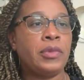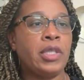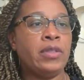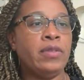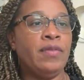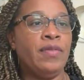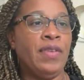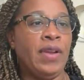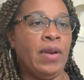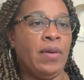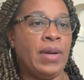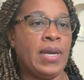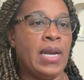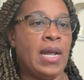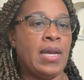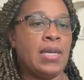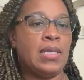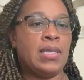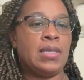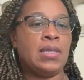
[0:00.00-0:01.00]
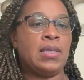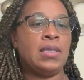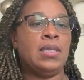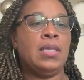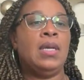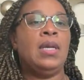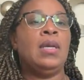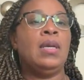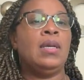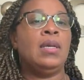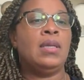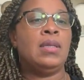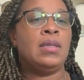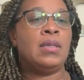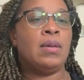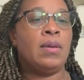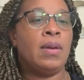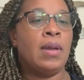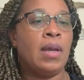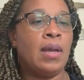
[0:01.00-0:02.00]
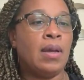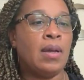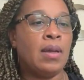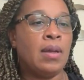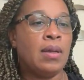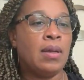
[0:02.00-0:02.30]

Very nice. So yeah.